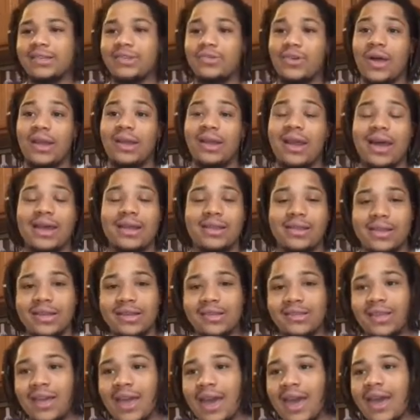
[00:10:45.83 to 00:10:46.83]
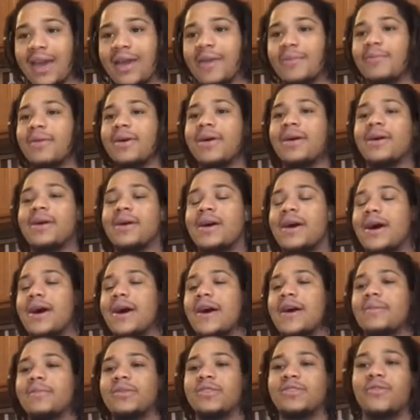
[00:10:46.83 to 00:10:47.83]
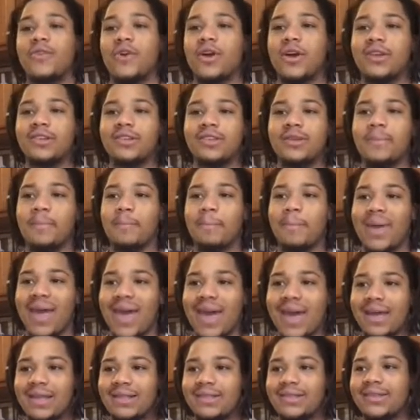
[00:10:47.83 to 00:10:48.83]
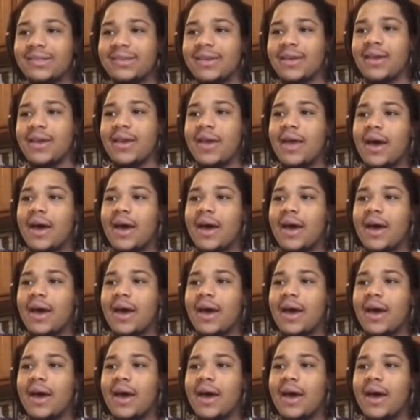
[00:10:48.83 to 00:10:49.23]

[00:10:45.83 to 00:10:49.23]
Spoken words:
So I like this game as far as some bats.